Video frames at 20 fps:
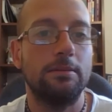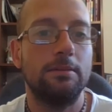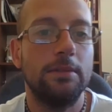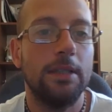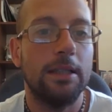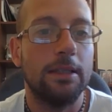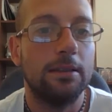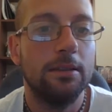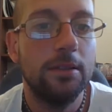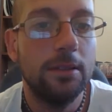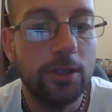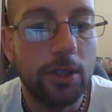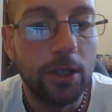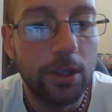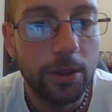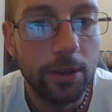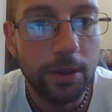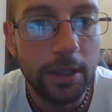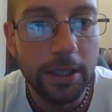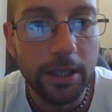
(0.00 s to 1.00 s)
Yeah,
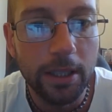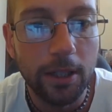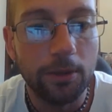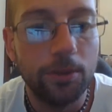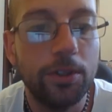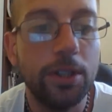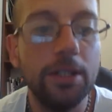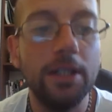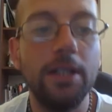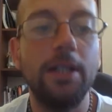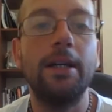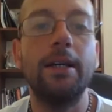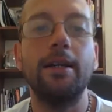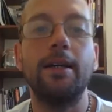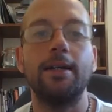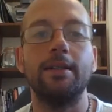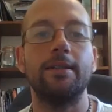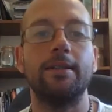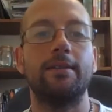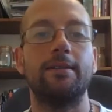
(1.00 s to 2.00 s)
so there you go. So you can
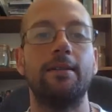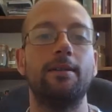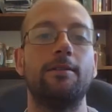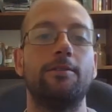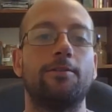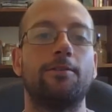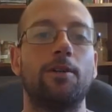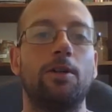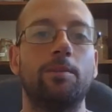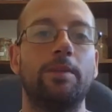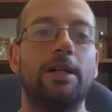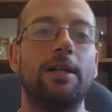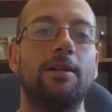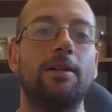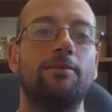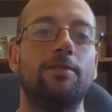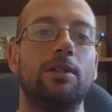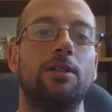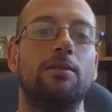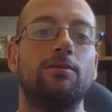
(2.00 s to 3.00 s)
kind of see from there
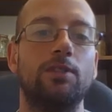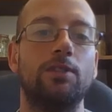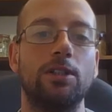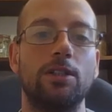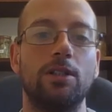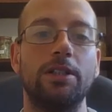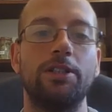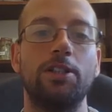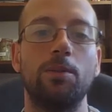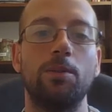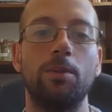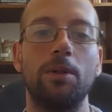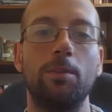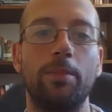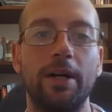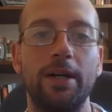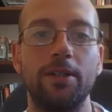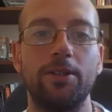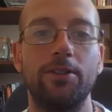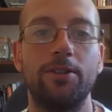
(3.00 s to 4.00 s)
that the knowledge has been
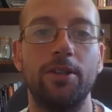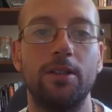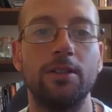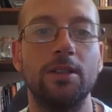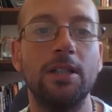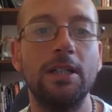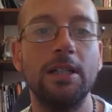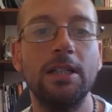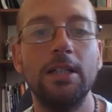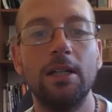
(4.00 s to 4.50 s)
passed on